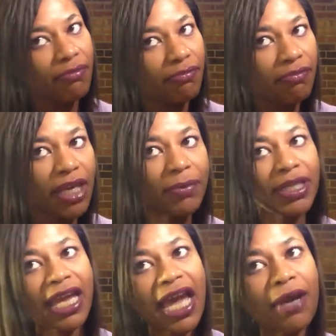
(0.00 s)
maybe
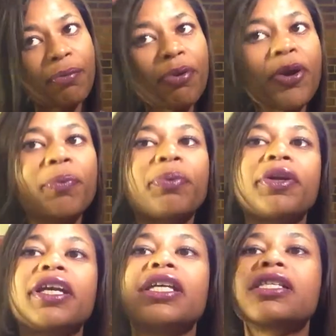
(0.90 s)
not
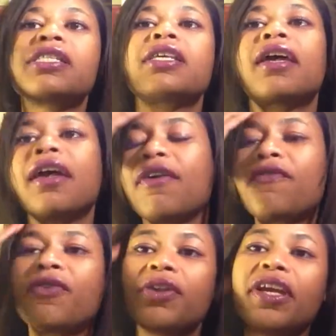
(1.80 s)
appropriate
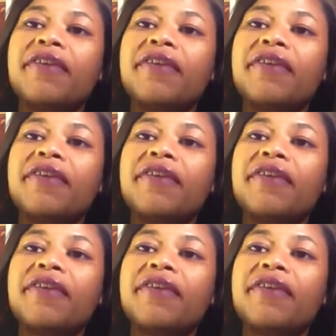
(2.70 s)
for the